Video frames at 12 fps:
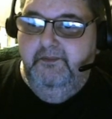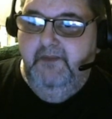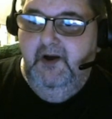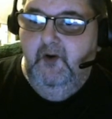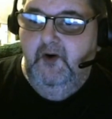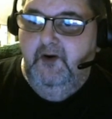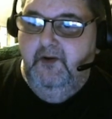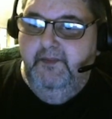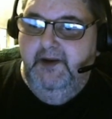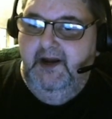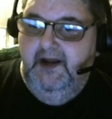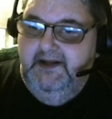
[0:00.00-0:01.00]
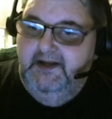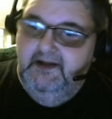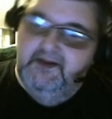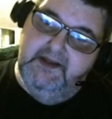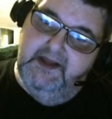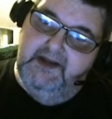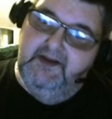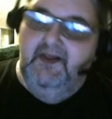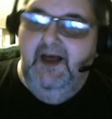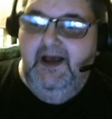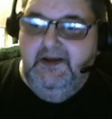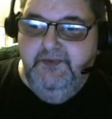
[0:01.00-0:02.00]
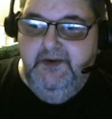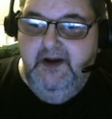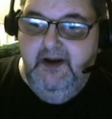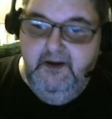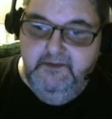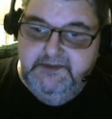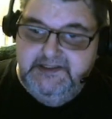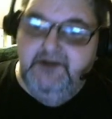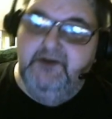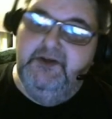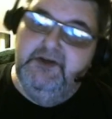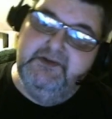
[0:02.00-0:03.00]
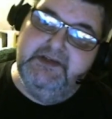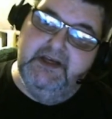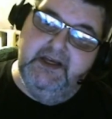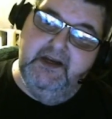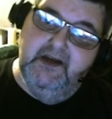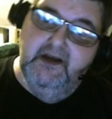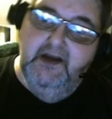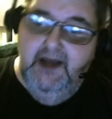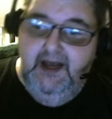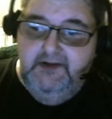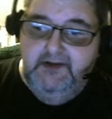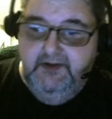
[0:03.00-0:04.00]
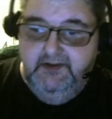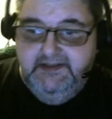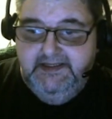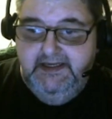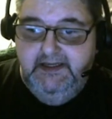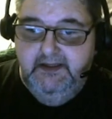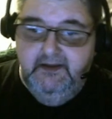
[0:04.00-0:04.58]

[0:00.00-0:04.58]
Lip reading: order, but I did in the last one, and I'm still using it. As you can see in the